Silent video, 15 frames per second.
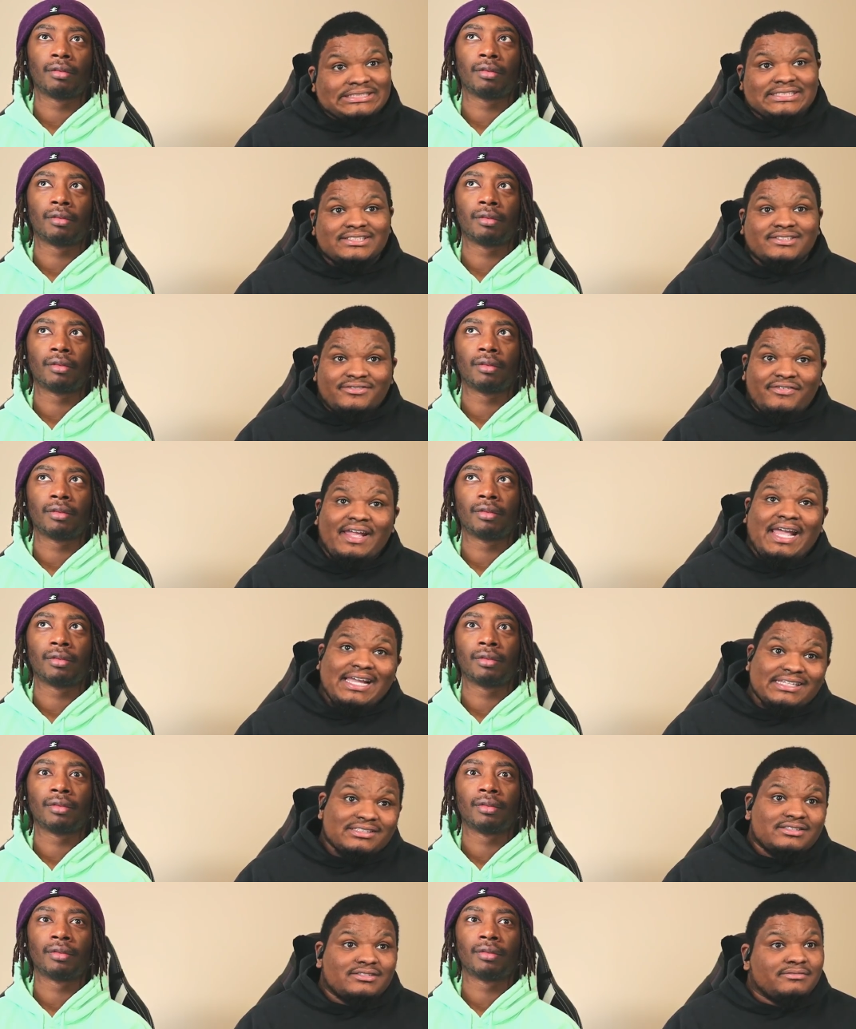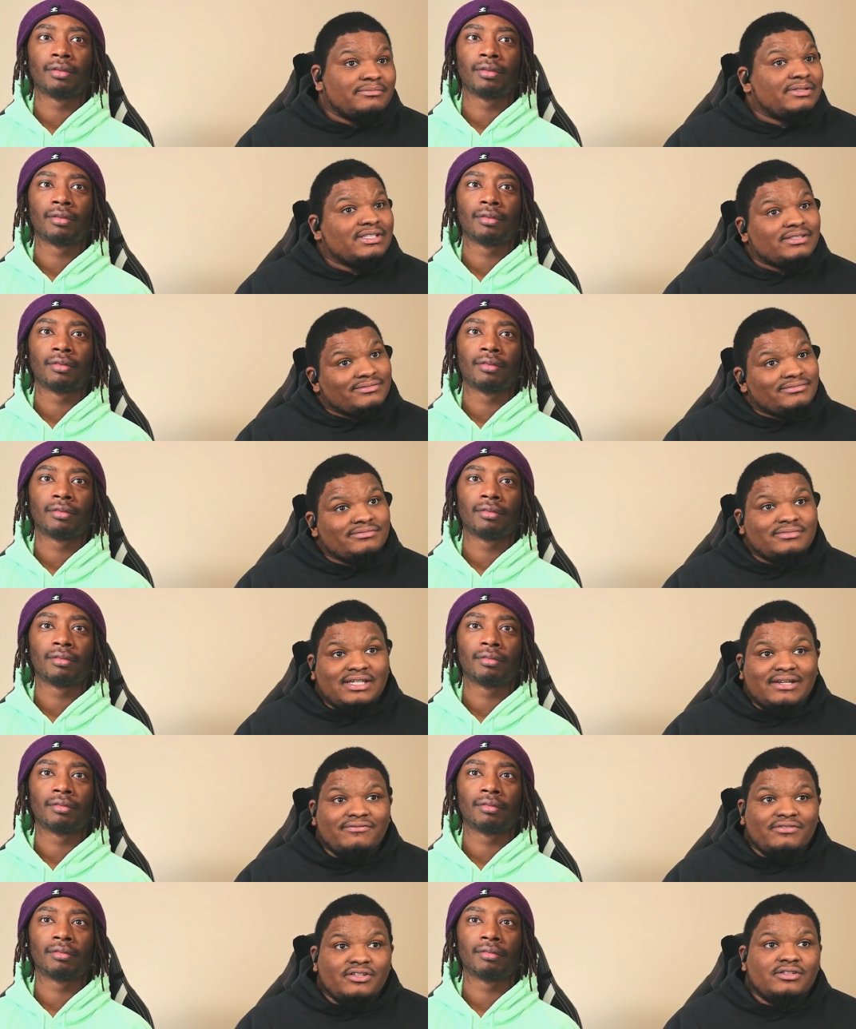Speaker 1: It's facts, but I
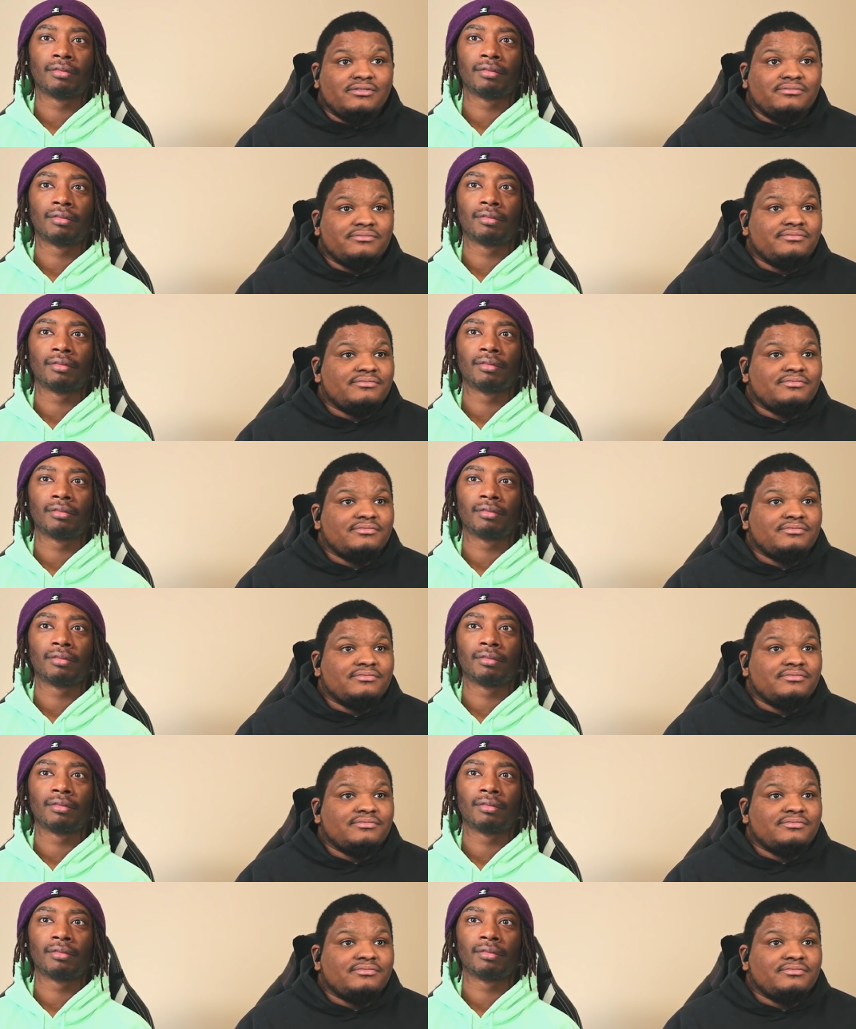feel him.